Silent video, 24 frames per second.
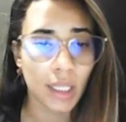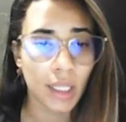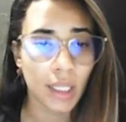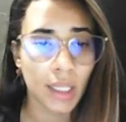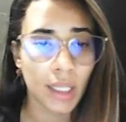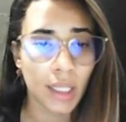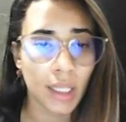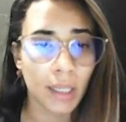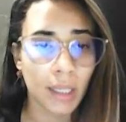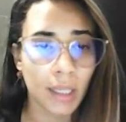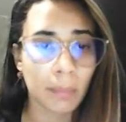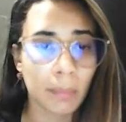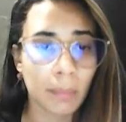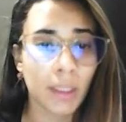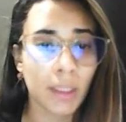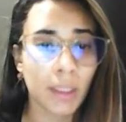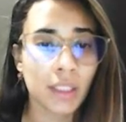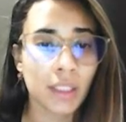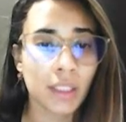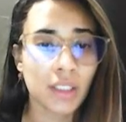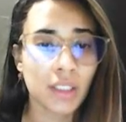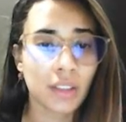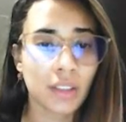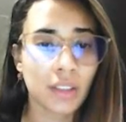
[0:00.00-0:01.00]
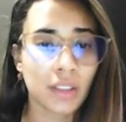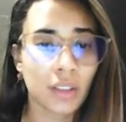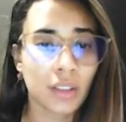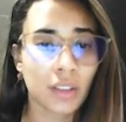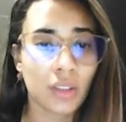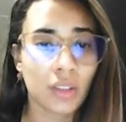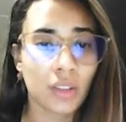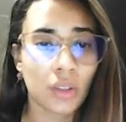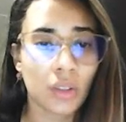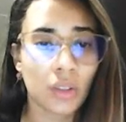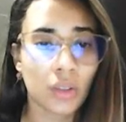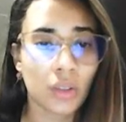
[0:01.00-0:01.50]
A manager
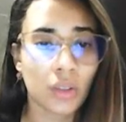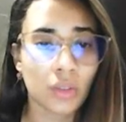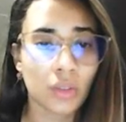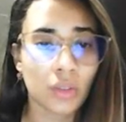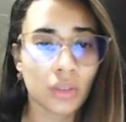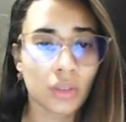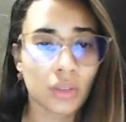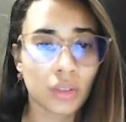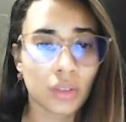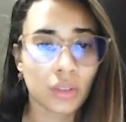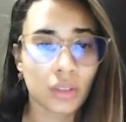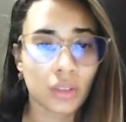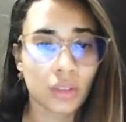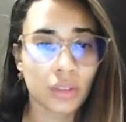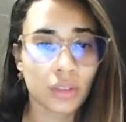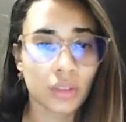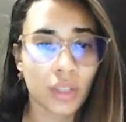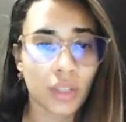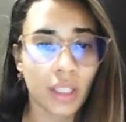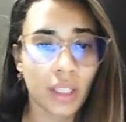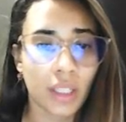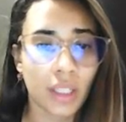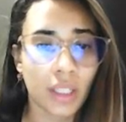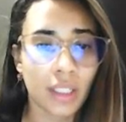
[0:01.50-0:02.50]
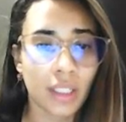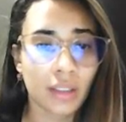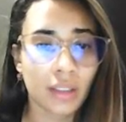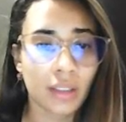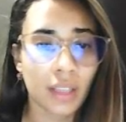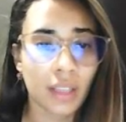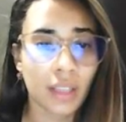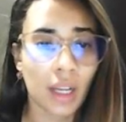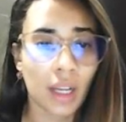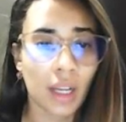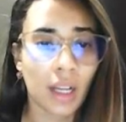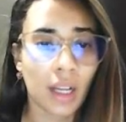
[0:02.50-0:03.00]
not trained
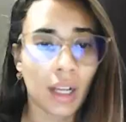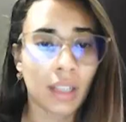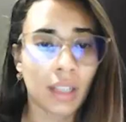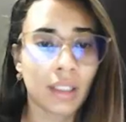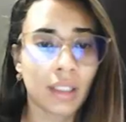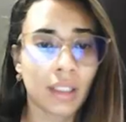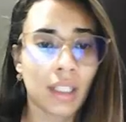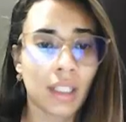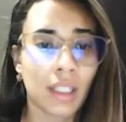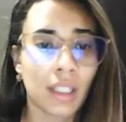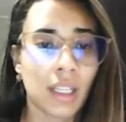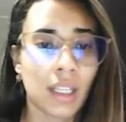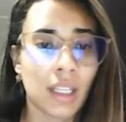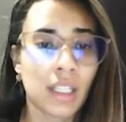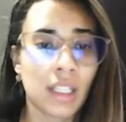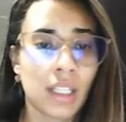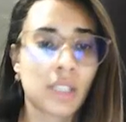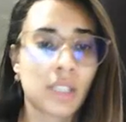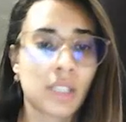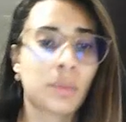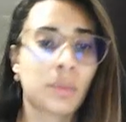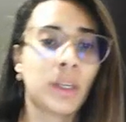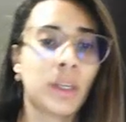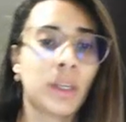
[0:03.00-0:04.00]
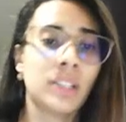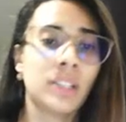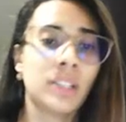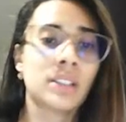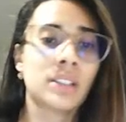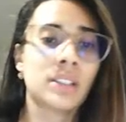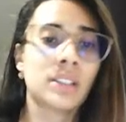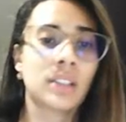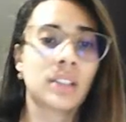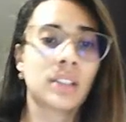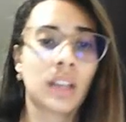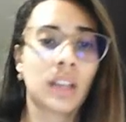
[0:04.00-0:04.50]
and
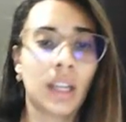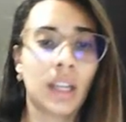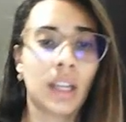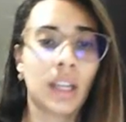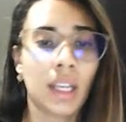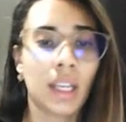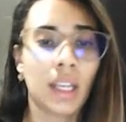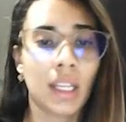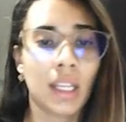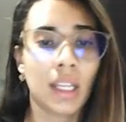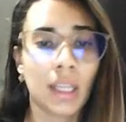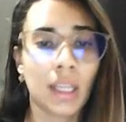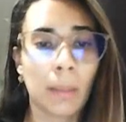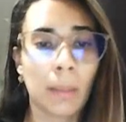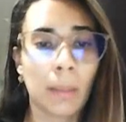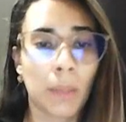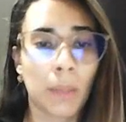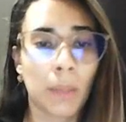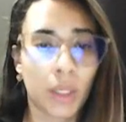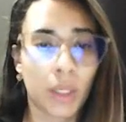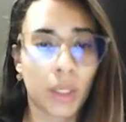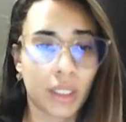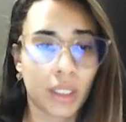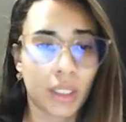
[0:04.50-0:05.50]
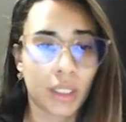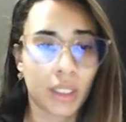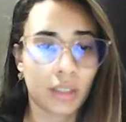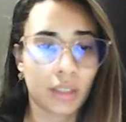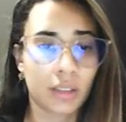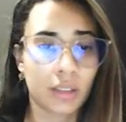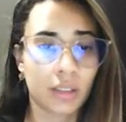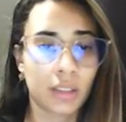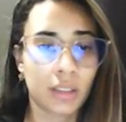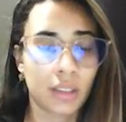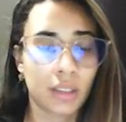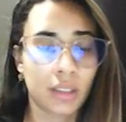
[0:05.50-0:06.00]
inexperienced in the market.
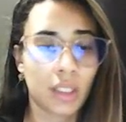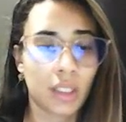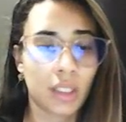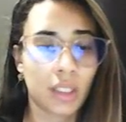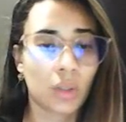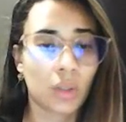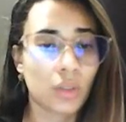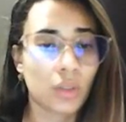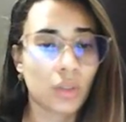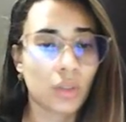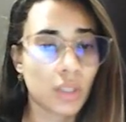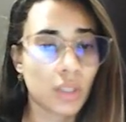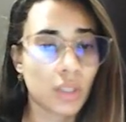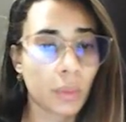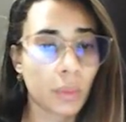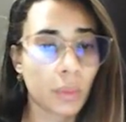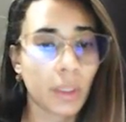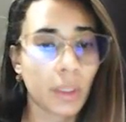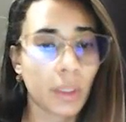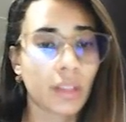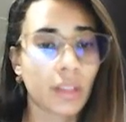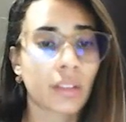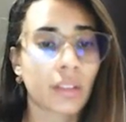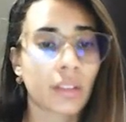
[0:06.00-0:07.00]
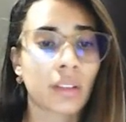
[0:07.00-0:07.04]
The consequence,